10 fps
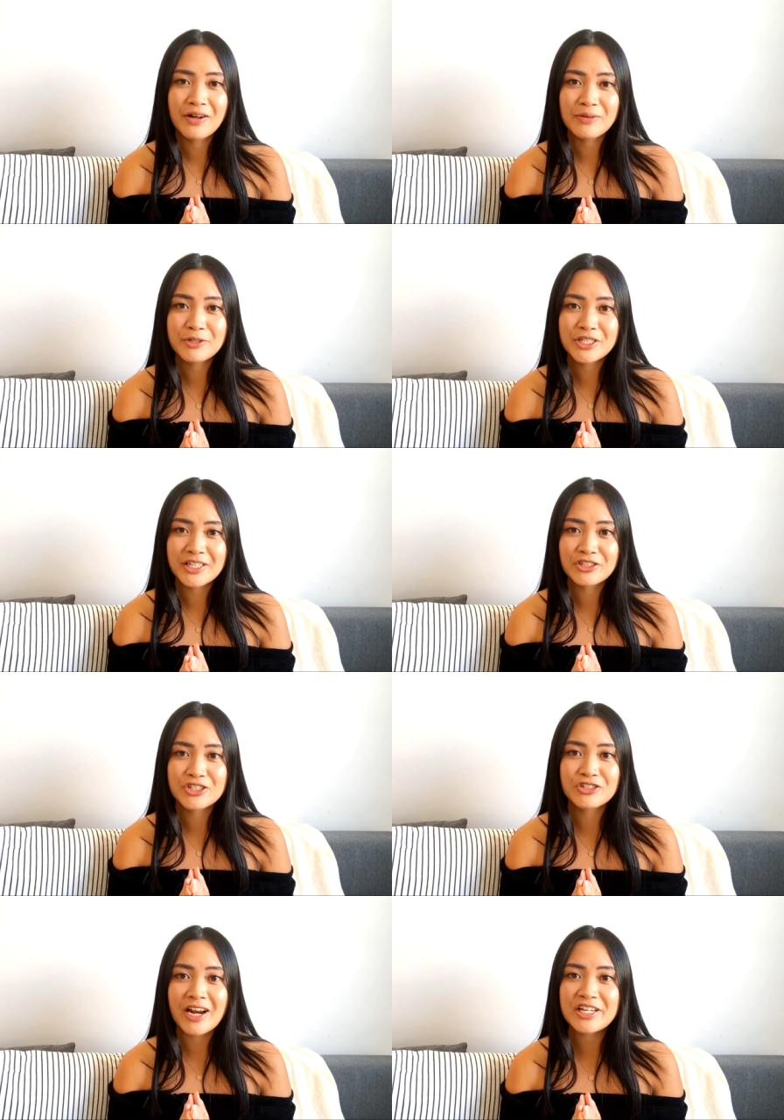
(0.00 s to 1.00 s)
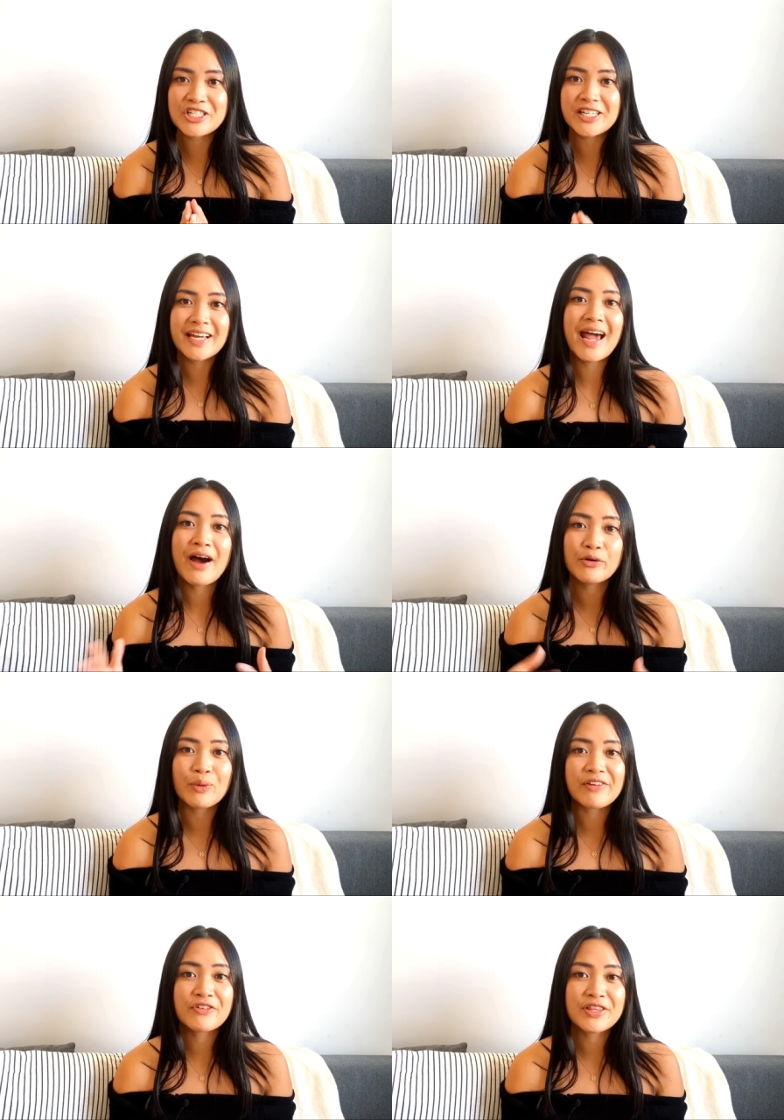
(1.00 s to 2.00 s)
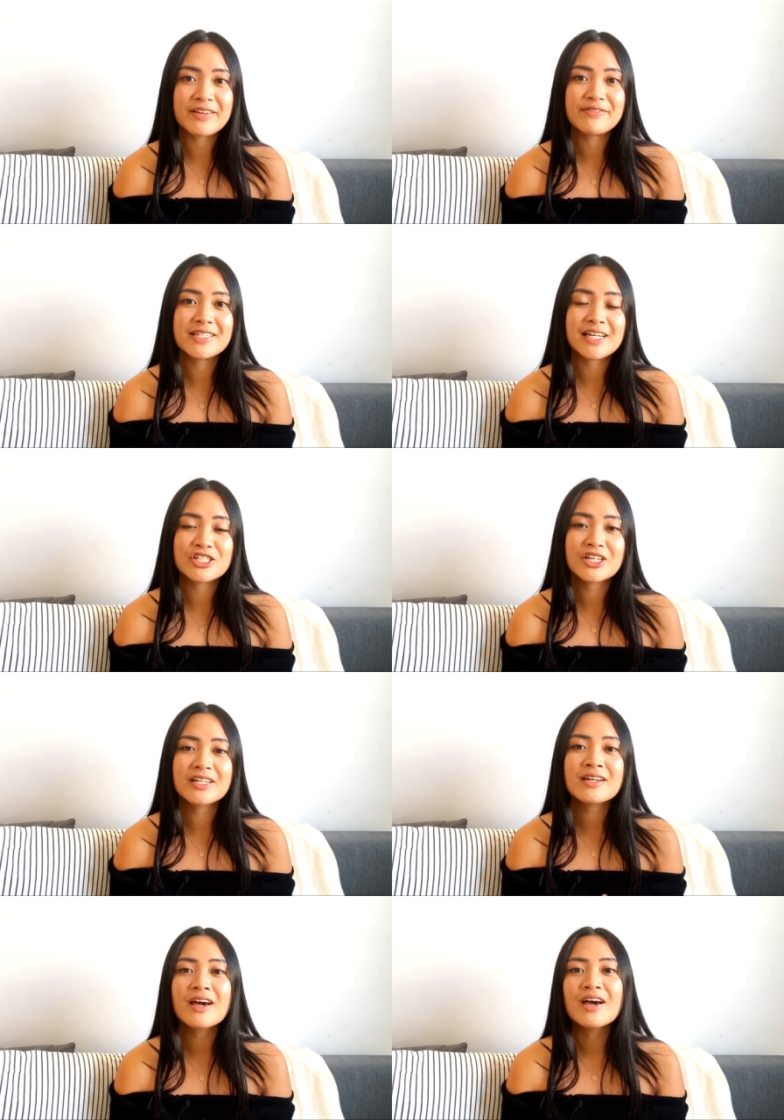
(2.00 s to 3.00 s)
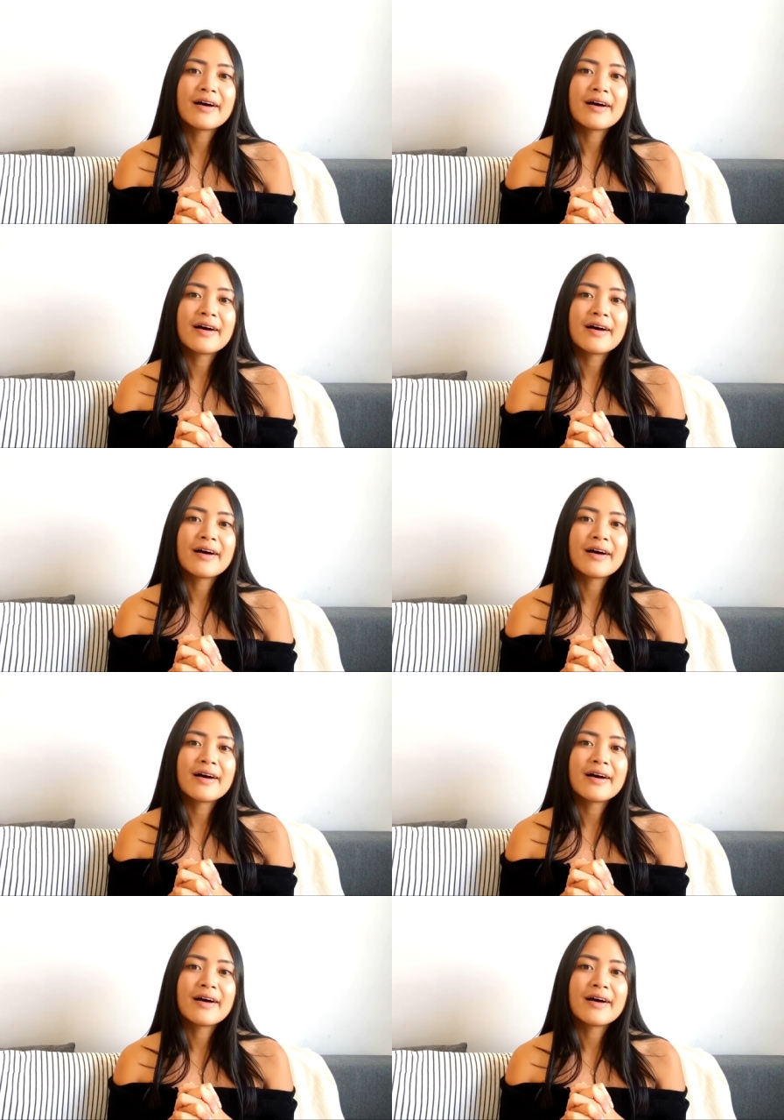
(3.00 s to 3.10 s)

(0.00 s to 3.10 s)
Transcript: on the projector strategy and how to wait for the invitation.